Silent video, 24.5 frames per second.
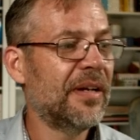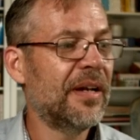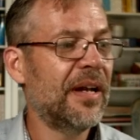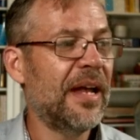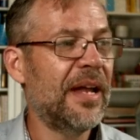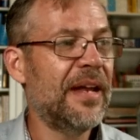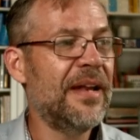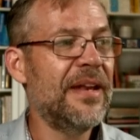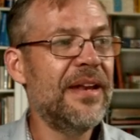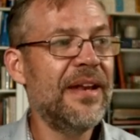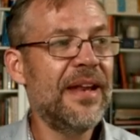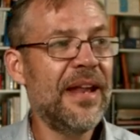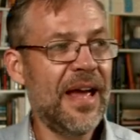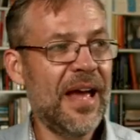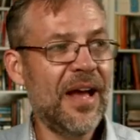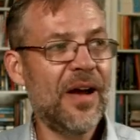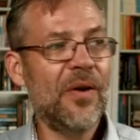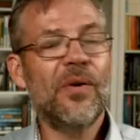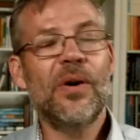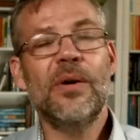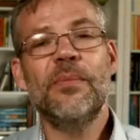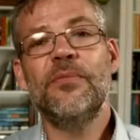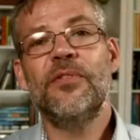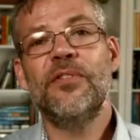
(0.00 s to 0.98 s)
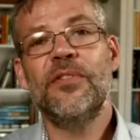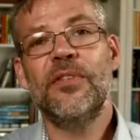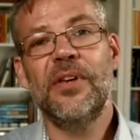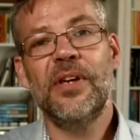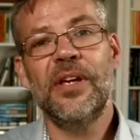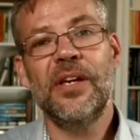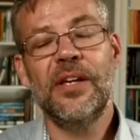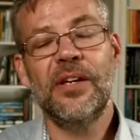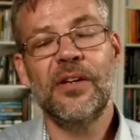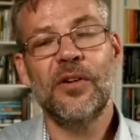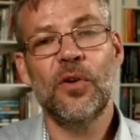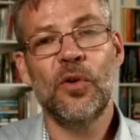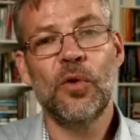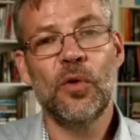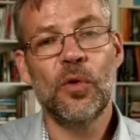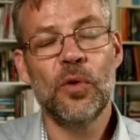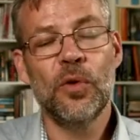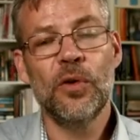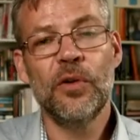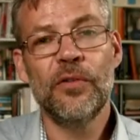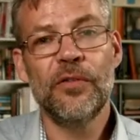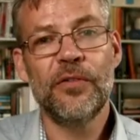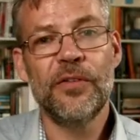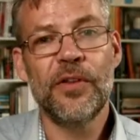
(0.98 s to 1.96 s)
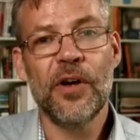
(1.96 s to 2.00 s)
And now I'm seeing
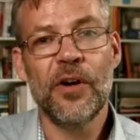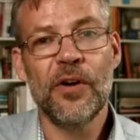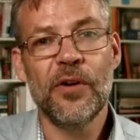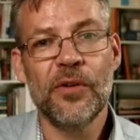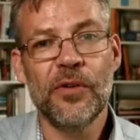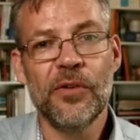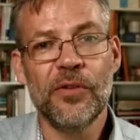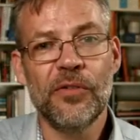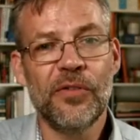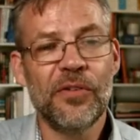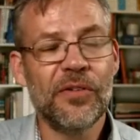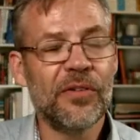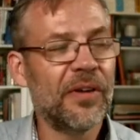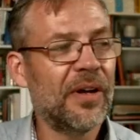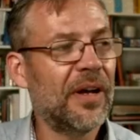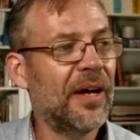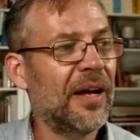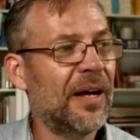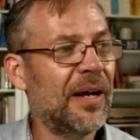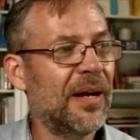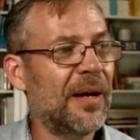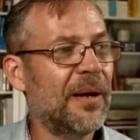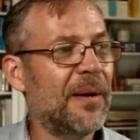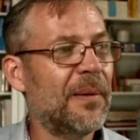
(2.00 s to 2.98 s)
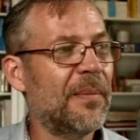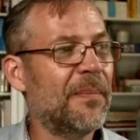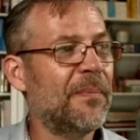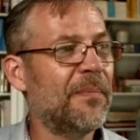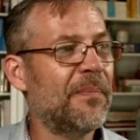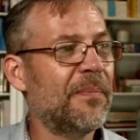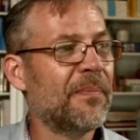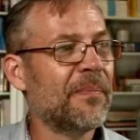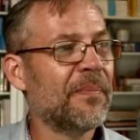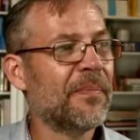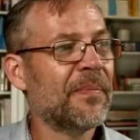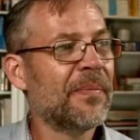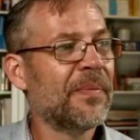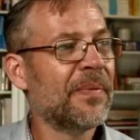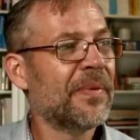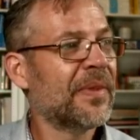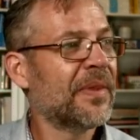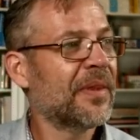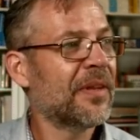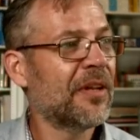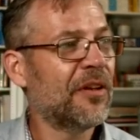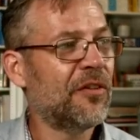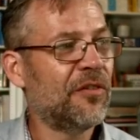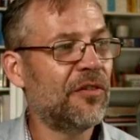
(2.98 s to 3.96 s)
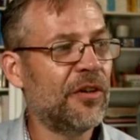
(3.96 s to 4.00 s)
all of those
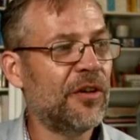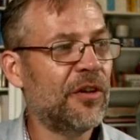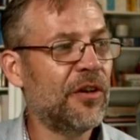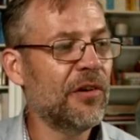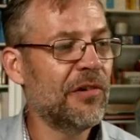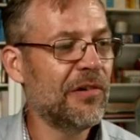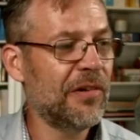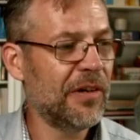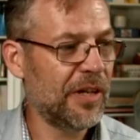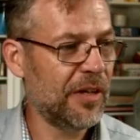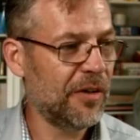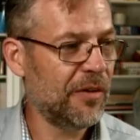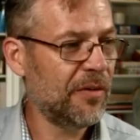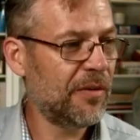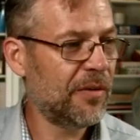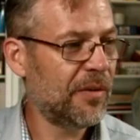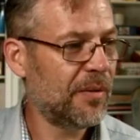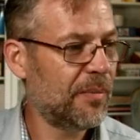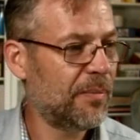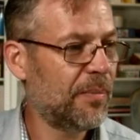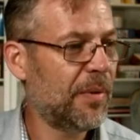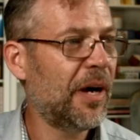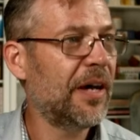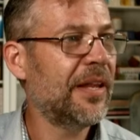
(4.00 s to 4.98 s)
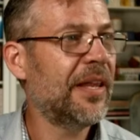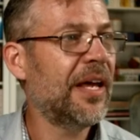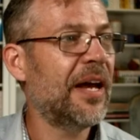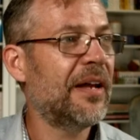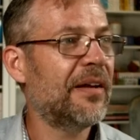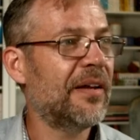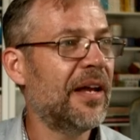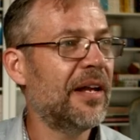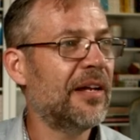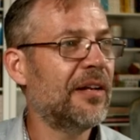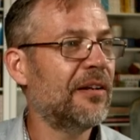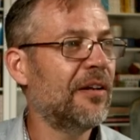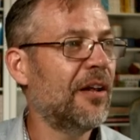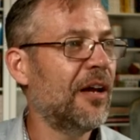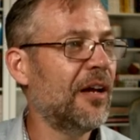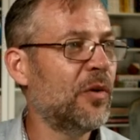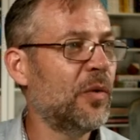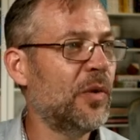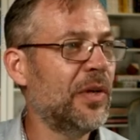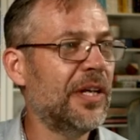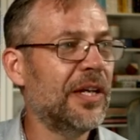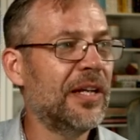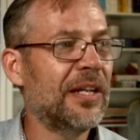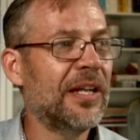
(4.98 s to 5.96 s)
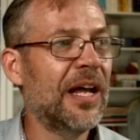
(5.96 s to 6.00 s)
securities by that. And like
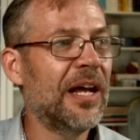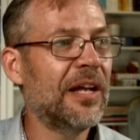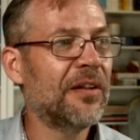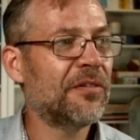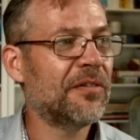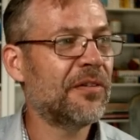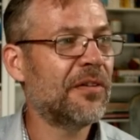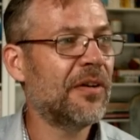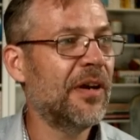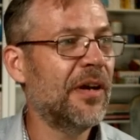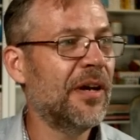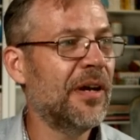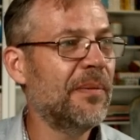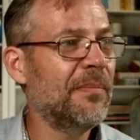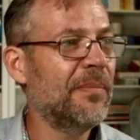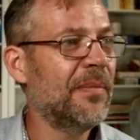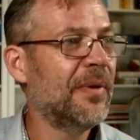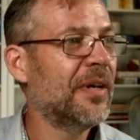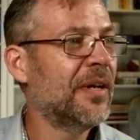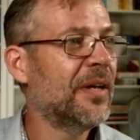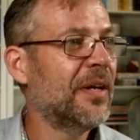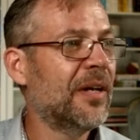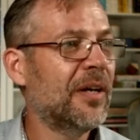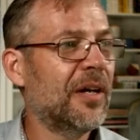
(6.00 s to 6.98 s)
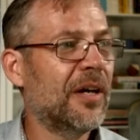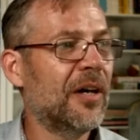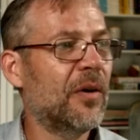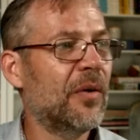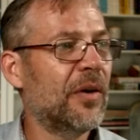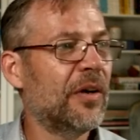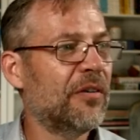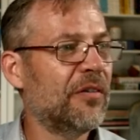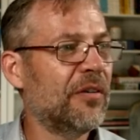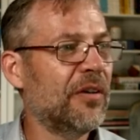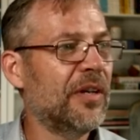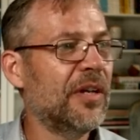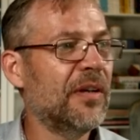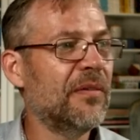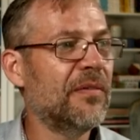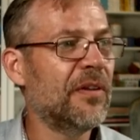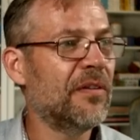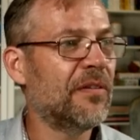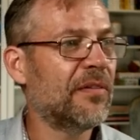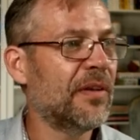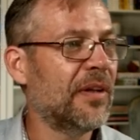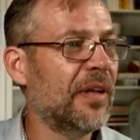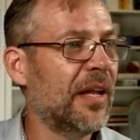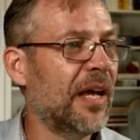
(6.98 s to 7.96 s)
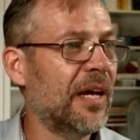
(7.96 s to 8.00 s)
we did last time, I should give
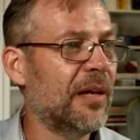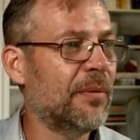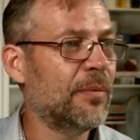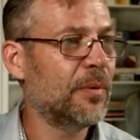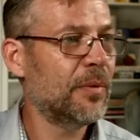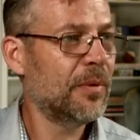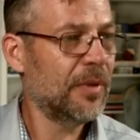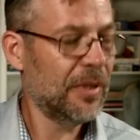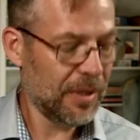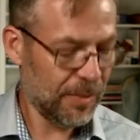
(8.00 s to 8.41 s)
this a label.